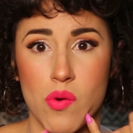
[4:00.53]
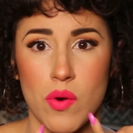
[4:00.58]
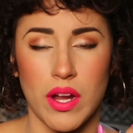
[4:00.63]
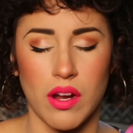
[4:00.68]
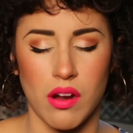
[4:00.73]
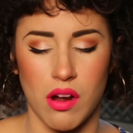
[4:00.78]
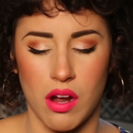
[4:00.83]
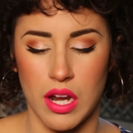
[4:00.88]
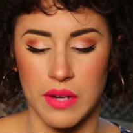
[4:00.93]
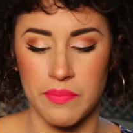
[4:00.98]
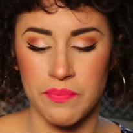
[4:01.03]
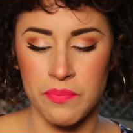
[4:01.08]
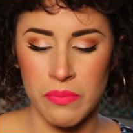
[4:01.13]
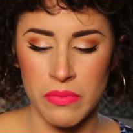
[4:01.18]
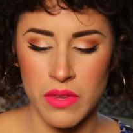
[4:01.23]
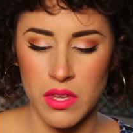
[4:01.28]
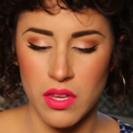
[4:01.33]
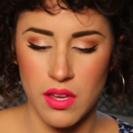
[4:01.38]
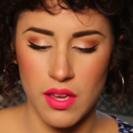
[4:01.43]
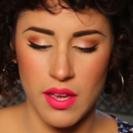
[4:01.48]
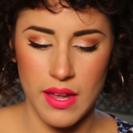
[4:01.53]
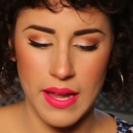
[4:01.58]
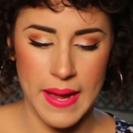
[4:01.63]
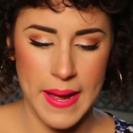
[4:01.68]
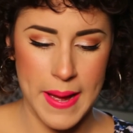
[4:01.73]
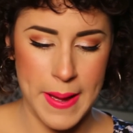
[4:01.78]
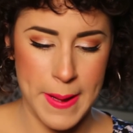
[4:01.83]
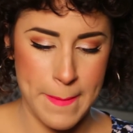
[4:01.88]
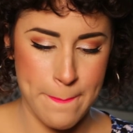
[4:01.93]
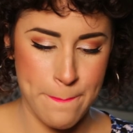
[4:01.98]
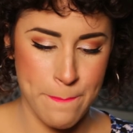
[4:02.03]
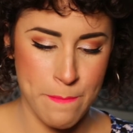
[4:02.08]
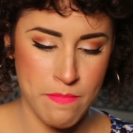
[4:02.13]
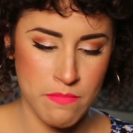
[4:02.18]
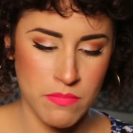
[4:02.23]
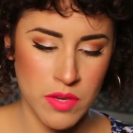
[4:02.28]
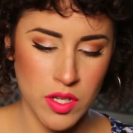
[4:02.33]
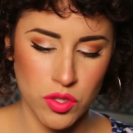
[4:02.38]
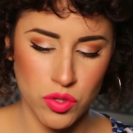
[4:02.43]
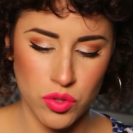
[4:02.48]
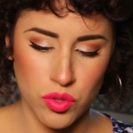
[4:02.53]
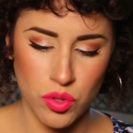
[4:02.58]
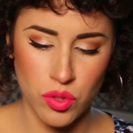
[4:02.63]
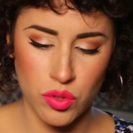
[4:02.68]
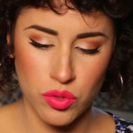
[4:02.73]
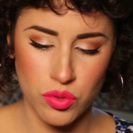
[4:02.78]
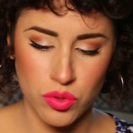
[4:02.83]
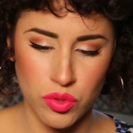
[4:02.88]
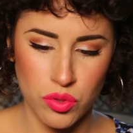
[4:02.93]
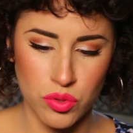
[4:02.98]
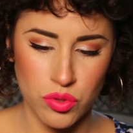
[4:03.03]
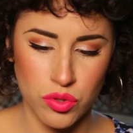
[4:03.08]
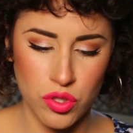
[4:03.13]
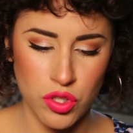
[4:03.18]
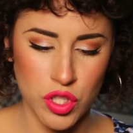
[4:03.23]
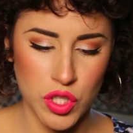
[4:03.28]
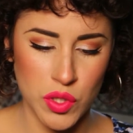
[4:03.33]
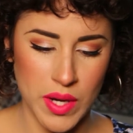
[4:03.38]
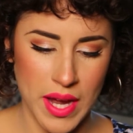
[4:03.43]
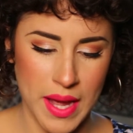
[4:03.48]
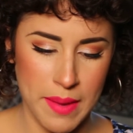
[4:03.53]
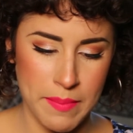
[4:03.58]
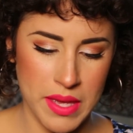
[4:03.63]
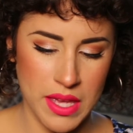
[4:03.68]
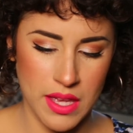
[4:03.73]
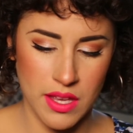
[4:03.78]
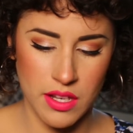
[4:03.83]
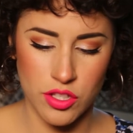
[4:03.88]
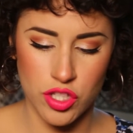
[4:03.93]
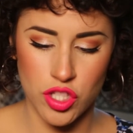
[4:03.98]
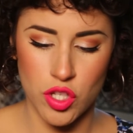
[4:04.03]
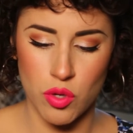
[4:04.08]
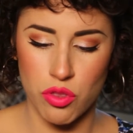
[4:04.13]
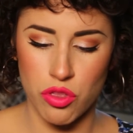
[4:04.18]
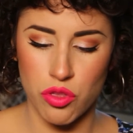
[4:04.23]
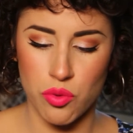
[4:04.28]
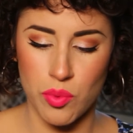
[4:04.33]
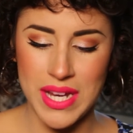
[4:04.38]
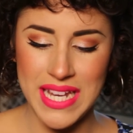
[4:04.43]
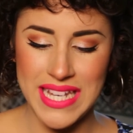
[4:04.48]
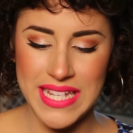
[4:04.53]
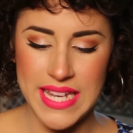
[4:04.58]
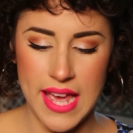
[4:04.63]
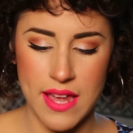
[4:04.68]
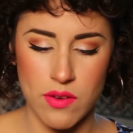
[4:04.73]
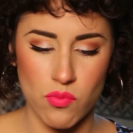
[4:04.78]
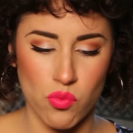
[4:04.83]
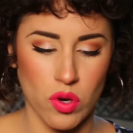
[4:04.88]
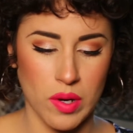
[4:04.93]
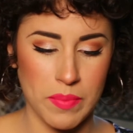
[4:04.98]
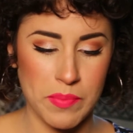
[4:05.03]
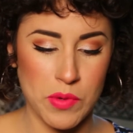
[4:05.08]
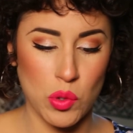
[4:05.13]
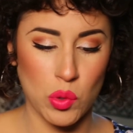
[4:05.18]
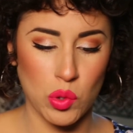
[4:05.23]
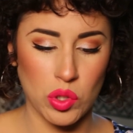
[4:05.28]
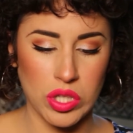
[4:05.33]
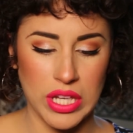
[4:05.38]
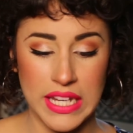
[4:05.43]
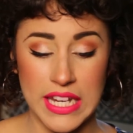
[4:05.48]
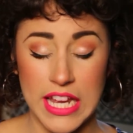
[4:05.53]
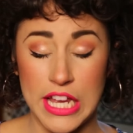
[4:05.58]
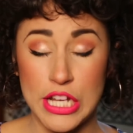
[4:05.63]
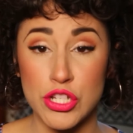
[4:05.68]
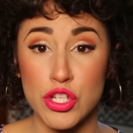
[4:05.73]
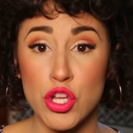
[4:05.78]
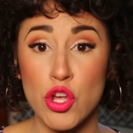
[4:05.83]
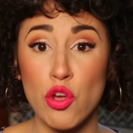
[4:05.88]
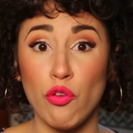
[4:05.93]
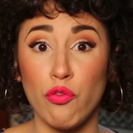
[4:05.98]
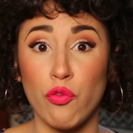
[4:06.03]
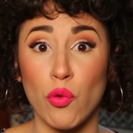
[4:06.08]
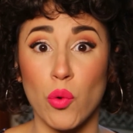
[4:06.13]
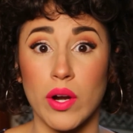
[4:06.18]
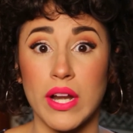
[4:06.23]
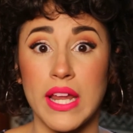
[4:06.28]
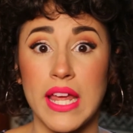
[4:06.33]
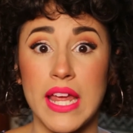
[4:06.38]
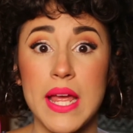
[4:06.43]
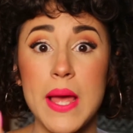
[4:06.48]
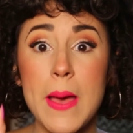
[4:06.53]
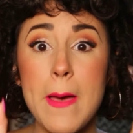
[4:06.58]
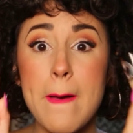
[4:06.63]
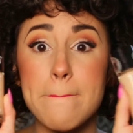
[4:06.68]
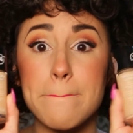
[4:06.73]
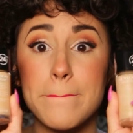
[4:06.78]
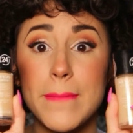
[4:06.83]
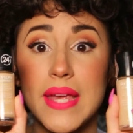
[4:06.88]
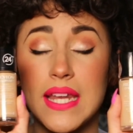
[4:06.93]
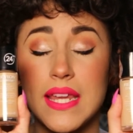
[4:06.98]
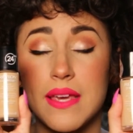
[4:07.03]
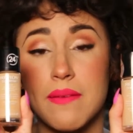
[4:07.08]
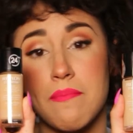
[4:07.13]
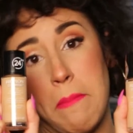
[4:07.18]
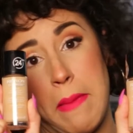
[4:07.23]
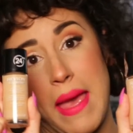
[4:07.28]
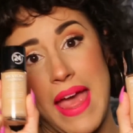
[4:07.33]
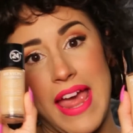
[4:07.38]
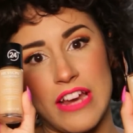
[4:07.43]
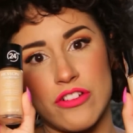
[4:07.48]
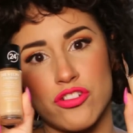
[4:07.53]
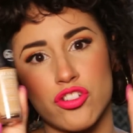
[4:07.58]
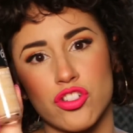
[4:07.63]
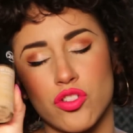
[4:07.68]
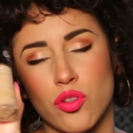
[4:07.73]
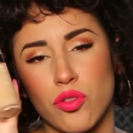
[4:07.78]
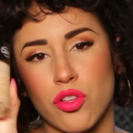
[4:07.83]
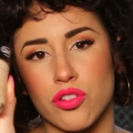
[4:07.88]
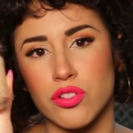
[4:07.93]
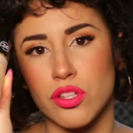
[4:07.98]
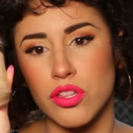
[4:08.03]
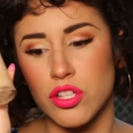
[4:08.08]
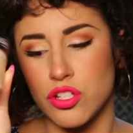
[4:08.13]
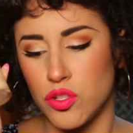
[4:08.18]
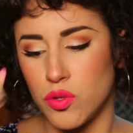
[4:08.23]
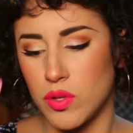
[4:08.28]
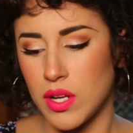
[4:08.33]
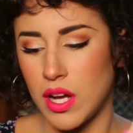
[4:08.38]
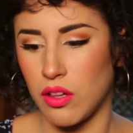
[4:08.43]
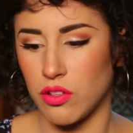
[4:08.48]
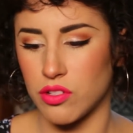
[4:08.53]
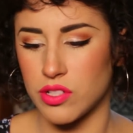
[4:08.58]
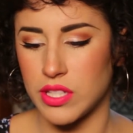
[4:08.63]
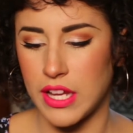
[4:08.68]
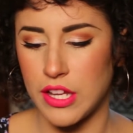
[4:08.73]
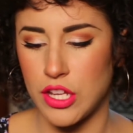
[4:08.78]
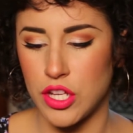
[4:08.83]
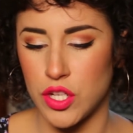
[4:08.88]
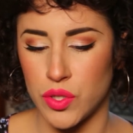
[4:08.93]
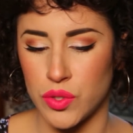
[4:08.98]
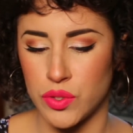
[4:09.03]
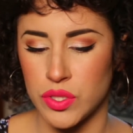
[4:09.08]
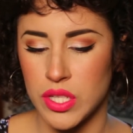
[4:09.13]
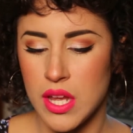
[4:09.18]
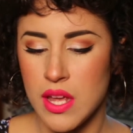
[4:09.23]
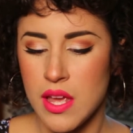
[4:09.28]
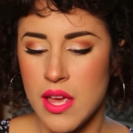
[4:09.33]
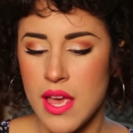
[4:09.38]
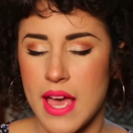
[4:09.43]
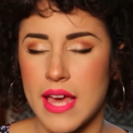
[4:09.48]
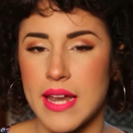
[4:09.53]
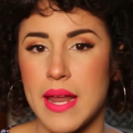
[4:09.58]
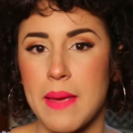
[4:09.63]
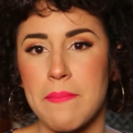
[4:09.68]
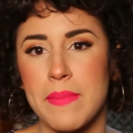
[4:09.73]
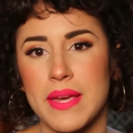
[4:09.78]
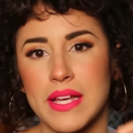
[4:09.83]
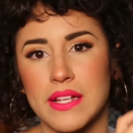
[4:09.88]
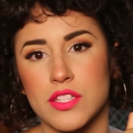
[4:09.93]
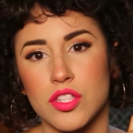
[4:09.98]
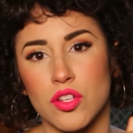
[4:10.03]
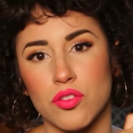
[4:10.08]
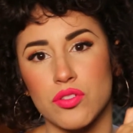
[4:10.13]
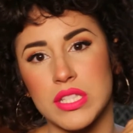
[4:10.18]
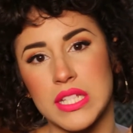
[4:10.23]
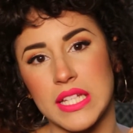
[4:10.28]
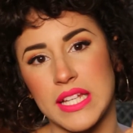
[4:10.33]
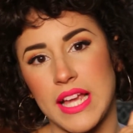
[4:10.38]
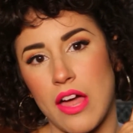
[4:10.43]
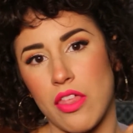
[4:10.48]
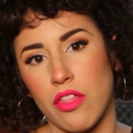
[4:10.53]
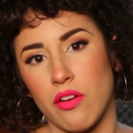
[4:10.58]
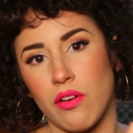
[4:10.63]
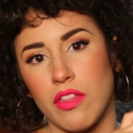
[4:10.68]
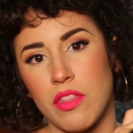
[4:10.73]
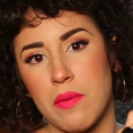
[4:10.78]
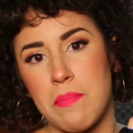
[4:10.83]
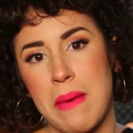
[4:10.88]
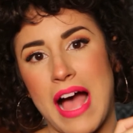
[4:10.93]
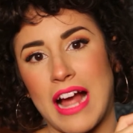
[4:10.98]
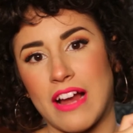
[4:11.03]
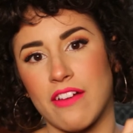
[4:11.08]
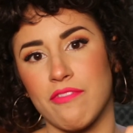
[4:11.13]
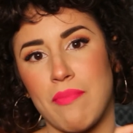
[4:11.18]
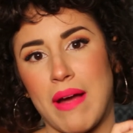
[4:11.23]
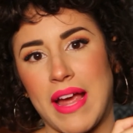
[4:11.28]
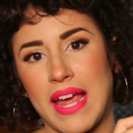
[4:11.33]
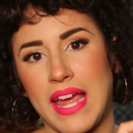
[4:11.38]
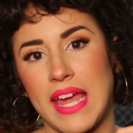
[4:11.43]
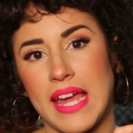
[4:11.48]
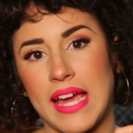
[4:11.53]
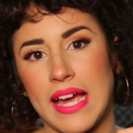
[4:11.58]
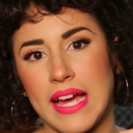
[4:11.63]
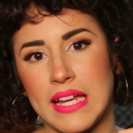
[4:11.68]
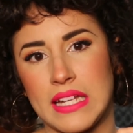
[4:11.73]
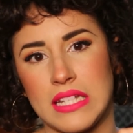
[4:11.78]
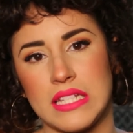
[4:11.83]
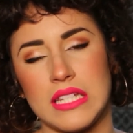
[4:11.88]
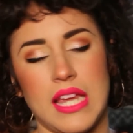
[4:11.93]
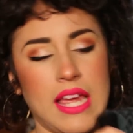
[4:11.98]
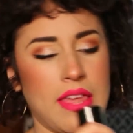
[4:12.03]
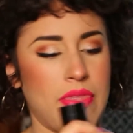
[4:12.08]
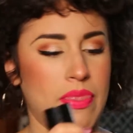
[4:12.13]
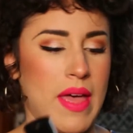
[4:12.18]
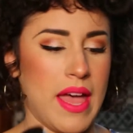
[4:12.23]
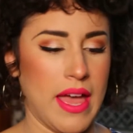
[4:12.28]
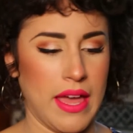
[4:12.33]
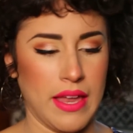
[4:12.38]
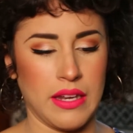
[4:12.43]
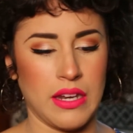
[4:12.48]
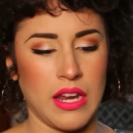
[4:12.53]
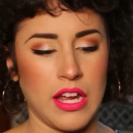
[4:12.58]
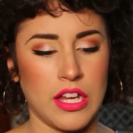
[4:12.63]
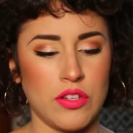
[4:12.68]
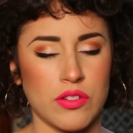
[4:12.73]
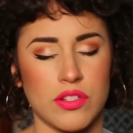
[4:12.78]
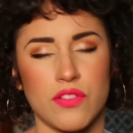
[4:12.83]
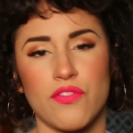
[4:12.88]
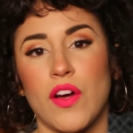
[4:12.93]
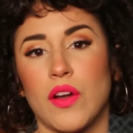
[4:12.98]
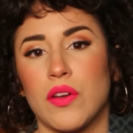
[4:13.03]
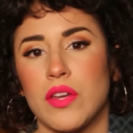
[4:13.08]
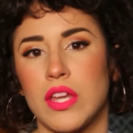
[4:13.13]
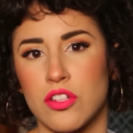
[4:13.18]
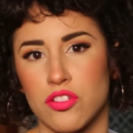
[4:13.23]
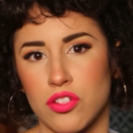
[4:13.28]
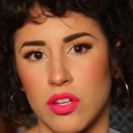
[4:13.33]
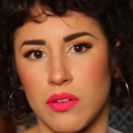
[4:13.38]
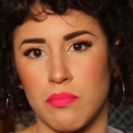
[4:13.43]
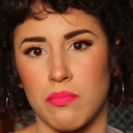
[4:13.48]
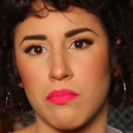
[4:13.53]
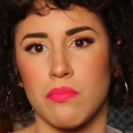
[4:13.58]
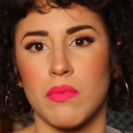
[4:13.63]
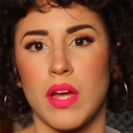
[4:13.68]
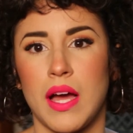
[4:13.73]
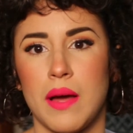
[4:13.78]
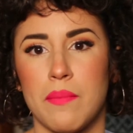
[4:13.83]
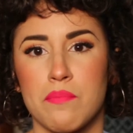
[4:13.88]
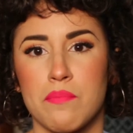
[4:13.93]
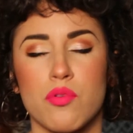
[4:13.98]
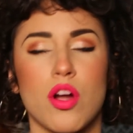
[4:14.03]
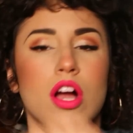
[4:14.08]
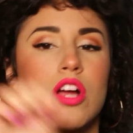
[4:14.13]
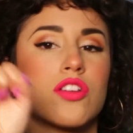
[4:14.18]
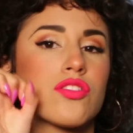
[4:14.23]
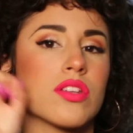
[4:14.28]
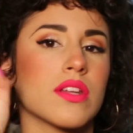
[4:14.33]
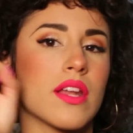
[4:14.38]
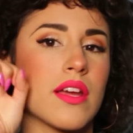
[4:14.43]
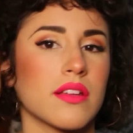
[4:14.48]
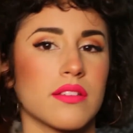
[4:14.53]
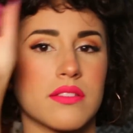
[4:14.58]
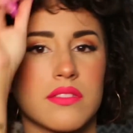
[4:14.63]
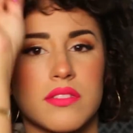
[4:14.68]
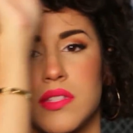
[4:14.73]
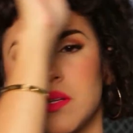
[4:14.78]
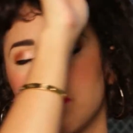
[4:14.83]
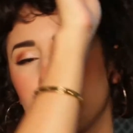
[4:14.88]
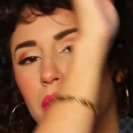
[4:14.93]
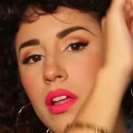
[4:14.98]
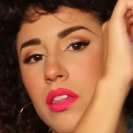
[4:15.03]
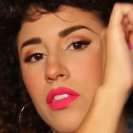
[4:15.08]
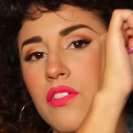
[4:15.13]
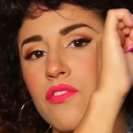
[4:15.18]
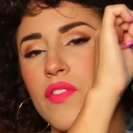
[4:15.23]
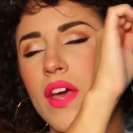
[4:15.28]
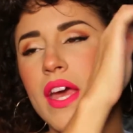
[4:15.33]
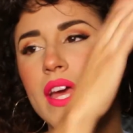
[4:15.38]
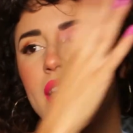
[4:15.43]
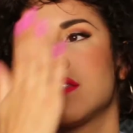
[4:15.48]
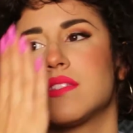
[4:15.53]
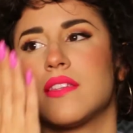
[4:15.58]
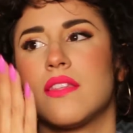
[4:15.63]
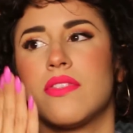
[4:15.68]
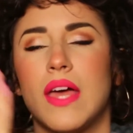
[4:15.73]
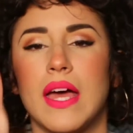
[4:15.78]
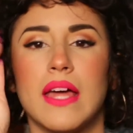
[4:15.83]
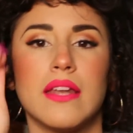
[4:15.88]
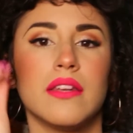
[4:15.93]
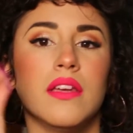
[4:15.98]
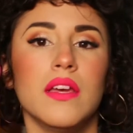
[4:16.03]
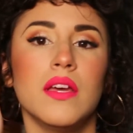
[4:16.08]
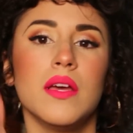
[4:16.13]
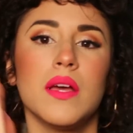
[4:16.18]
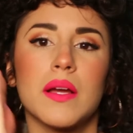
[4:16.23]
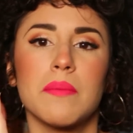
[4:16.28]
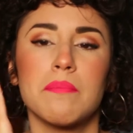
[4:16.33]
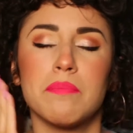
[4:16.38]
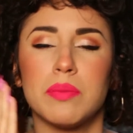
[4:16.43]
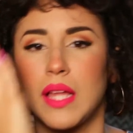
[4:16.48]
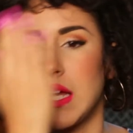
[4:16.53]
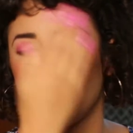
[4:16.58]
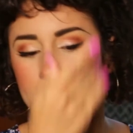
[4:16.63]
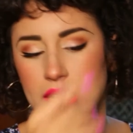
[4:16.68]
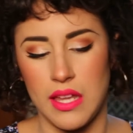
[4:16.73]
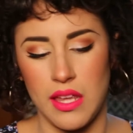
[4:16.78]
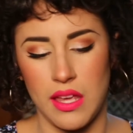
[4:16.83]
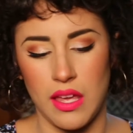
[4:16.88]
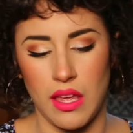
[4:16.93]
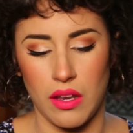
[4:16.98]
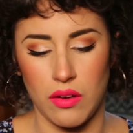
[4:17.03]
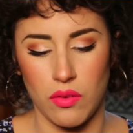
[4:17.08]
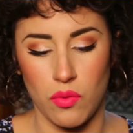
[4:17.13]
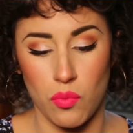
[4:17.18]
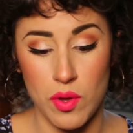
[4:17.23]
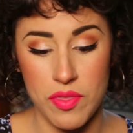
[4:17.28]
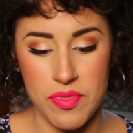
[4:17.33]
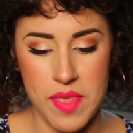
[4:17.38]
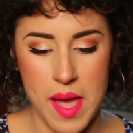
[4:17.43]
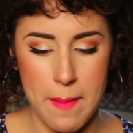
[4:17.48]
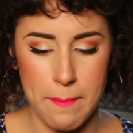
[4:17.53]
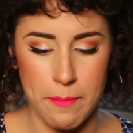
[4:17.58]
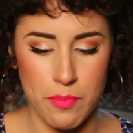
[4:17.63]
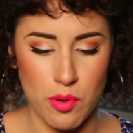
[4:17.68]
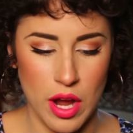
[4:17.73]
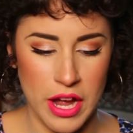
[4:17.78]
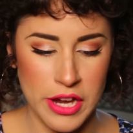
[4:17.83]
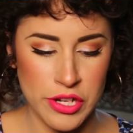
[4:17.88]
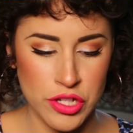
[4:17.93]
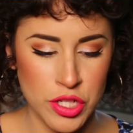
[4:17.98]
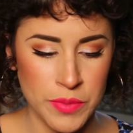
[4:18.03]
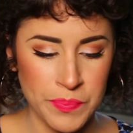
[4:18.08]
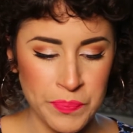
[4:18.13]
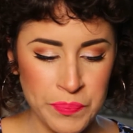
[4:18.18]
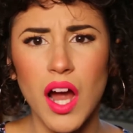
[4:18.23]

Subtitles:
going on. I'm in, 310 warm golden and 240 medium beige. So those are the 2 colors I use. And I mix those together on the back of my hand, and then I use a foundation brush, and I stipple on the face and then blend it in with that brush.